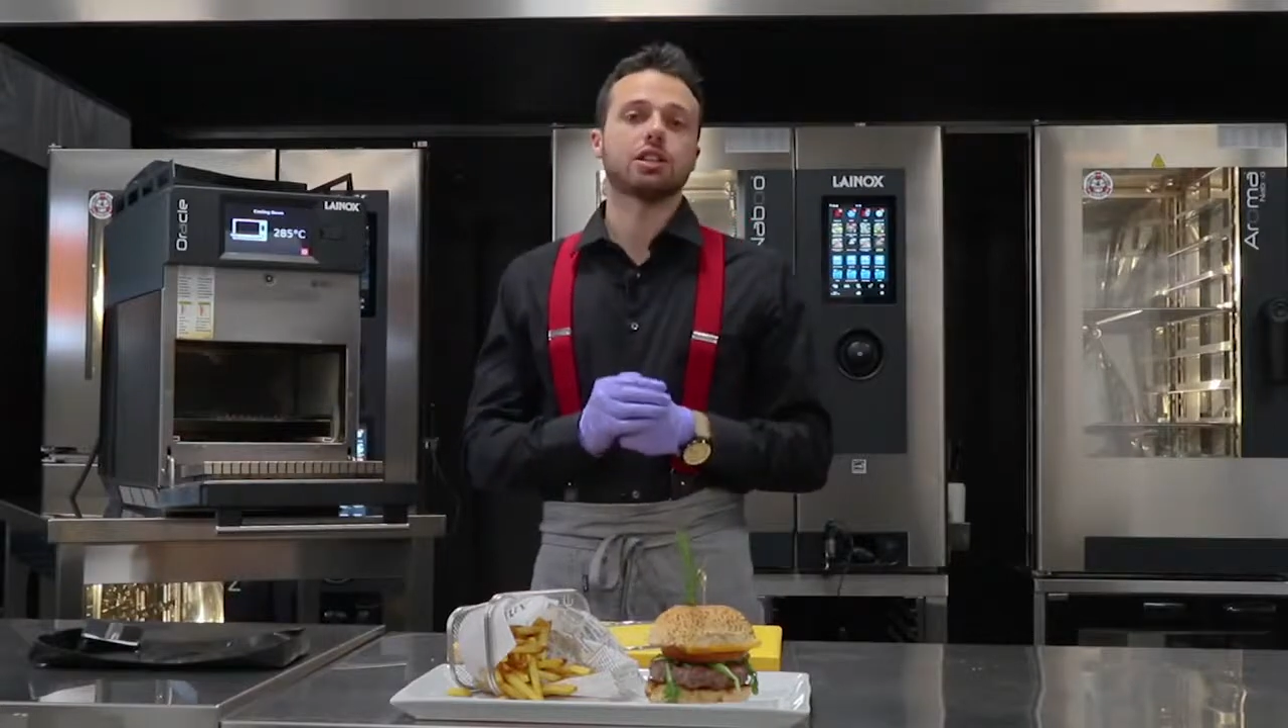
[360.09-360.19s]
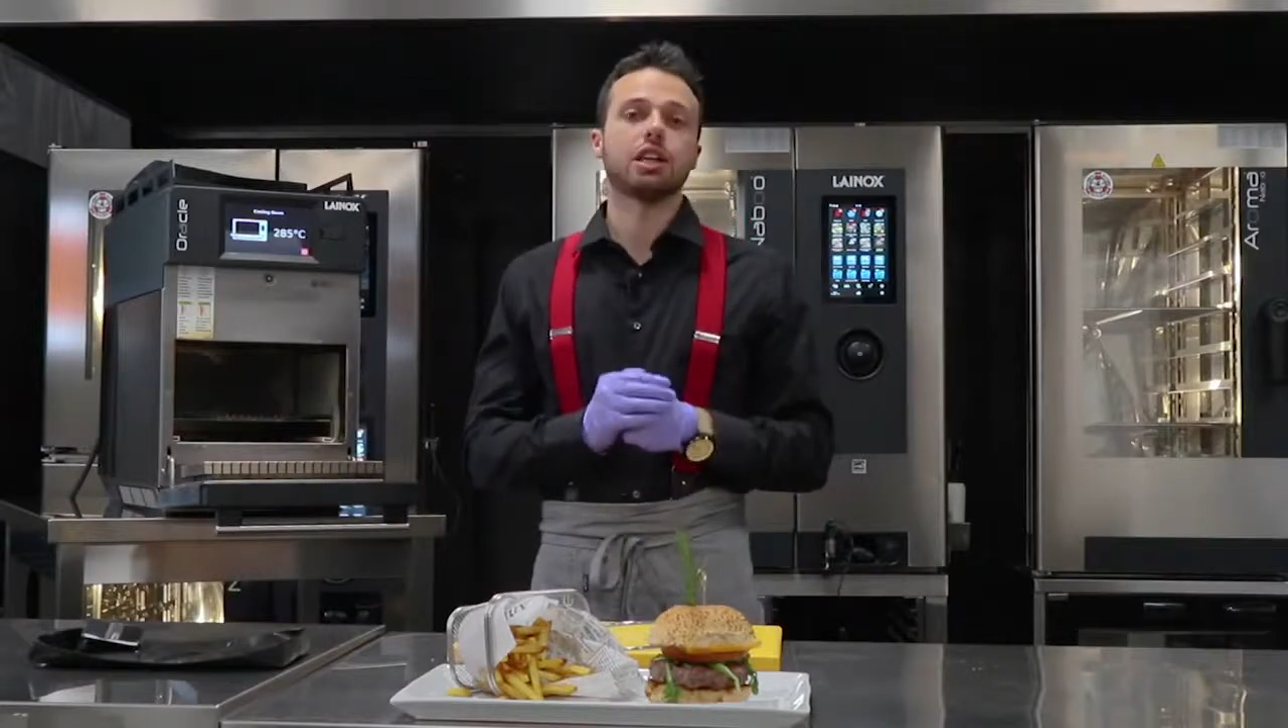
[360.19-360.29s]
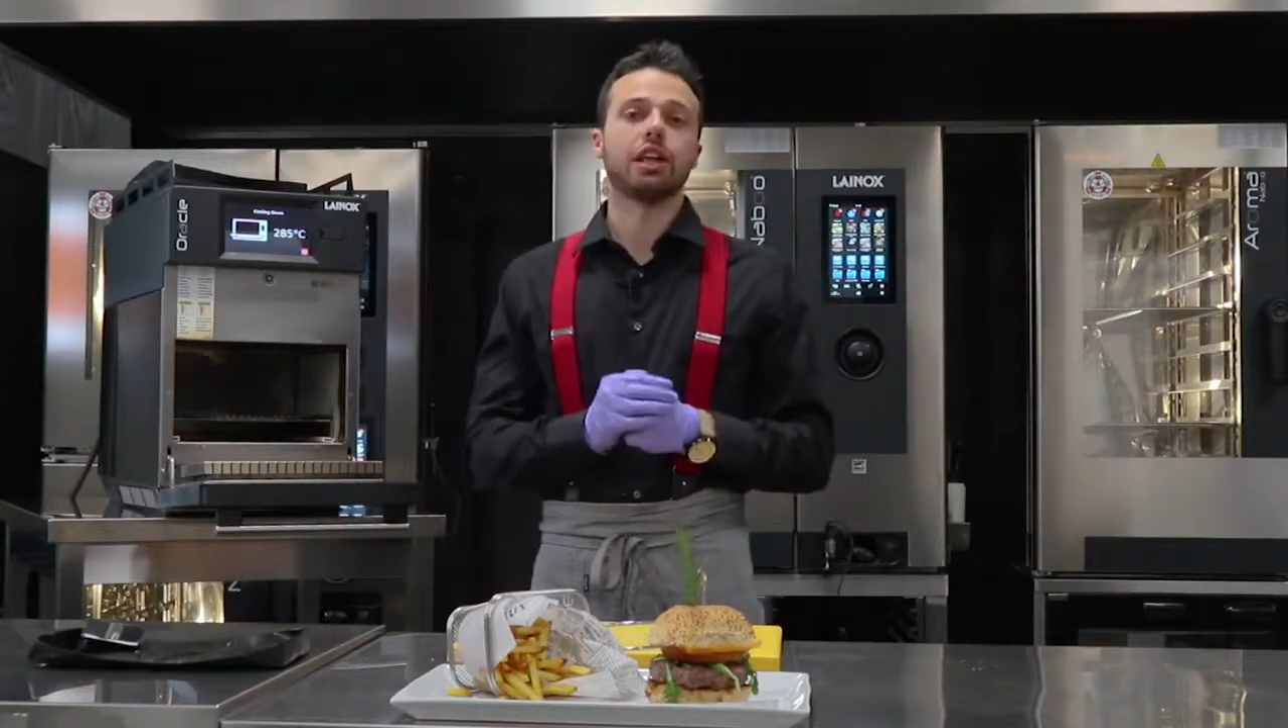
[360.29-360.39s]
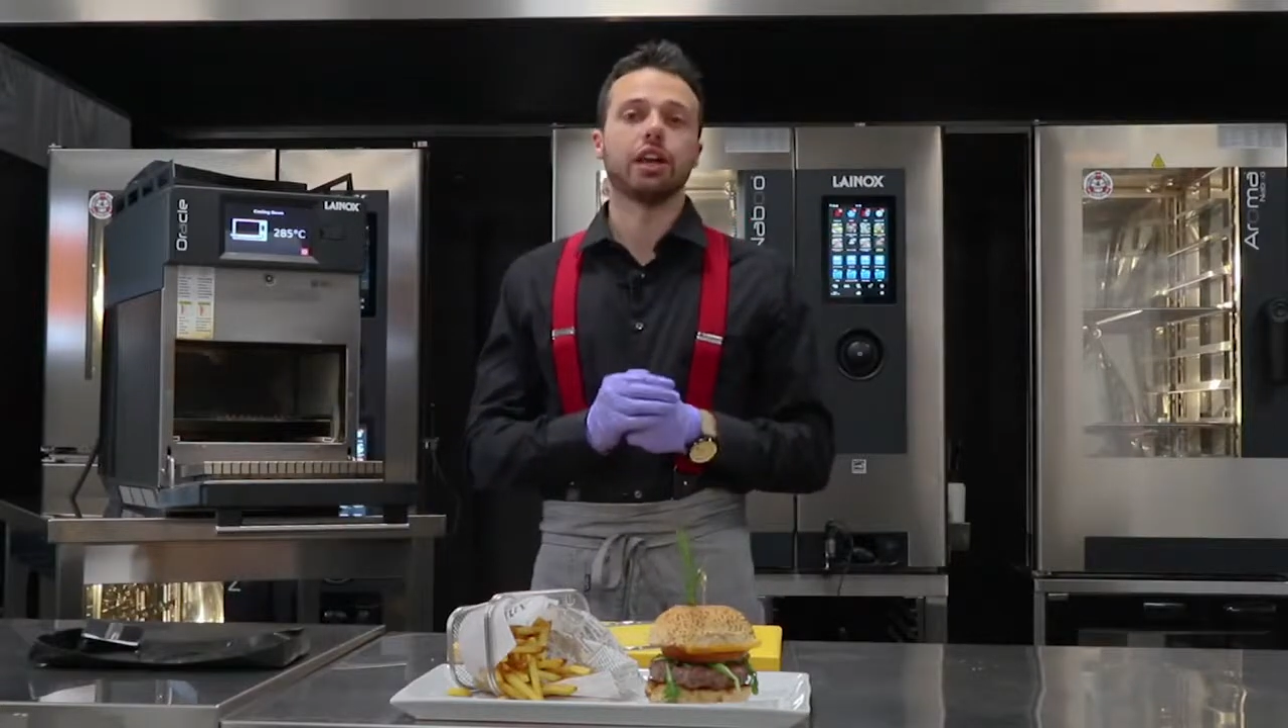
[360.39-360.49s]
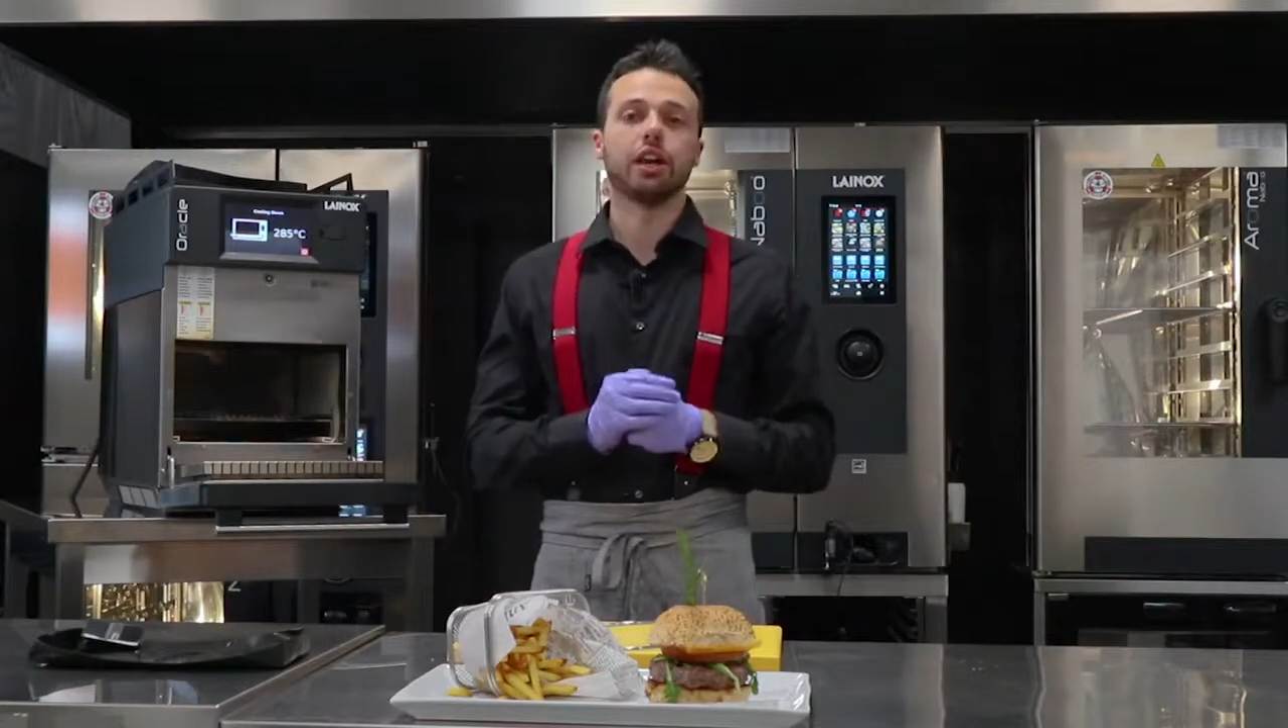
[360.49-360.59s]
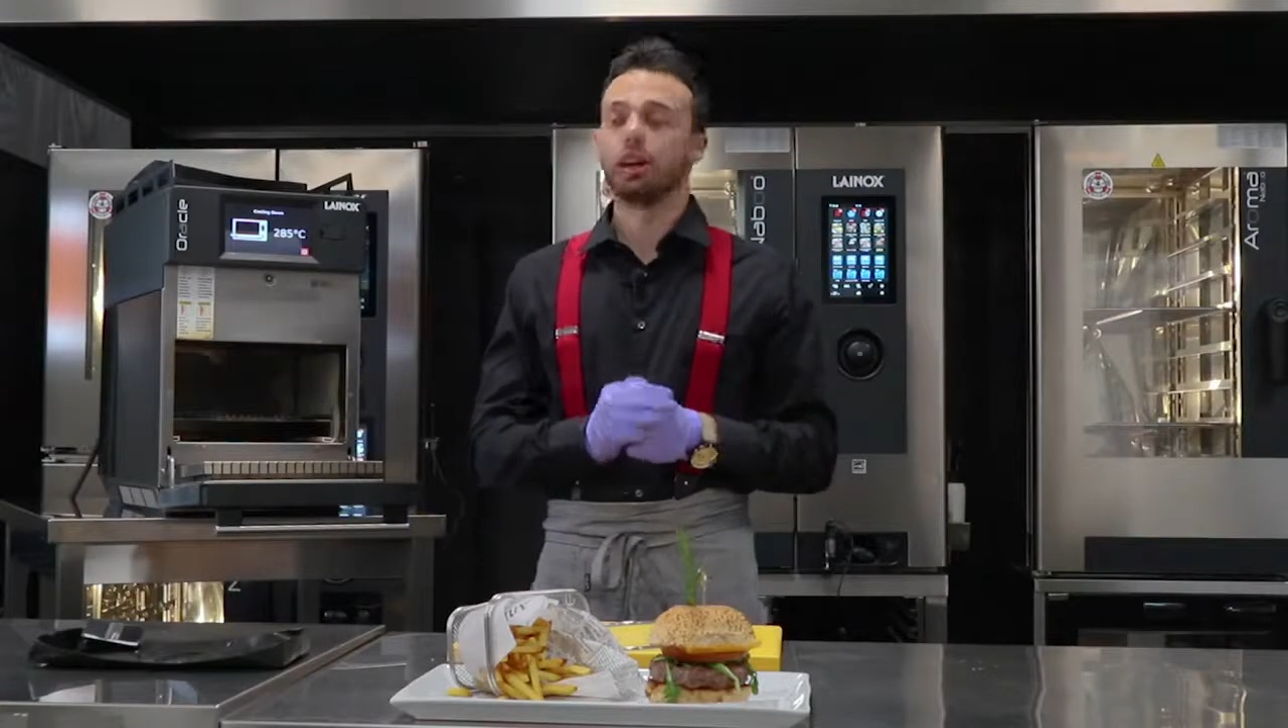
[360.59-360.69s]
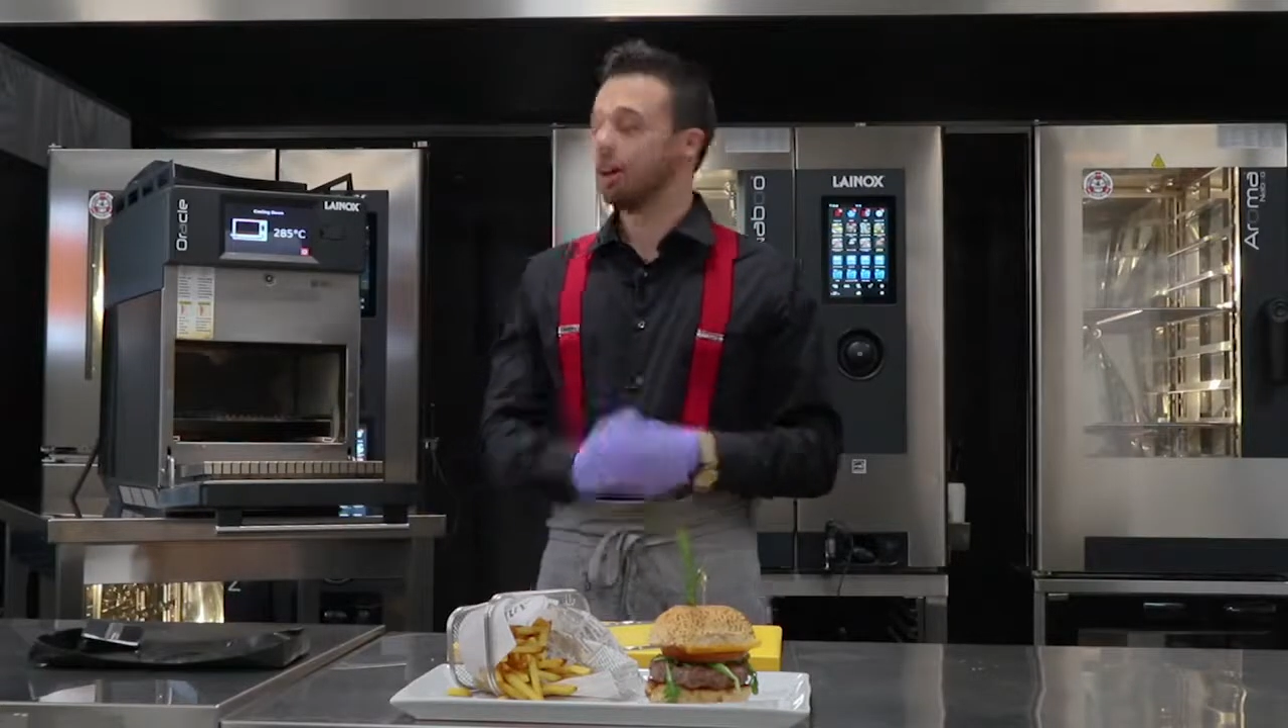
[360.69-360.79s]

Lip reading: cleaning.